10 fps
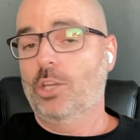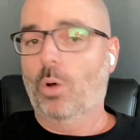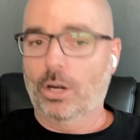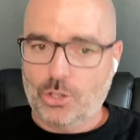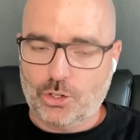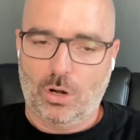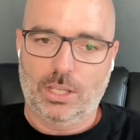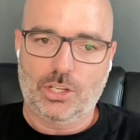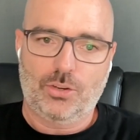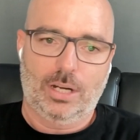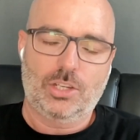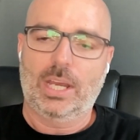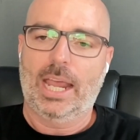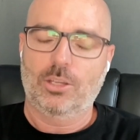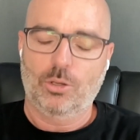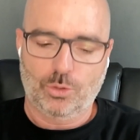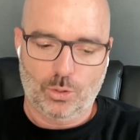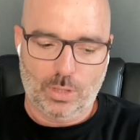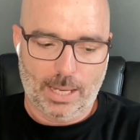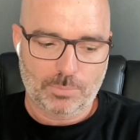you wanted to try this strategy, how you would
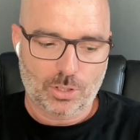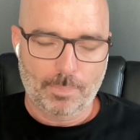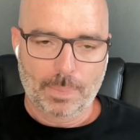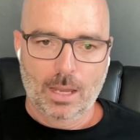do that. So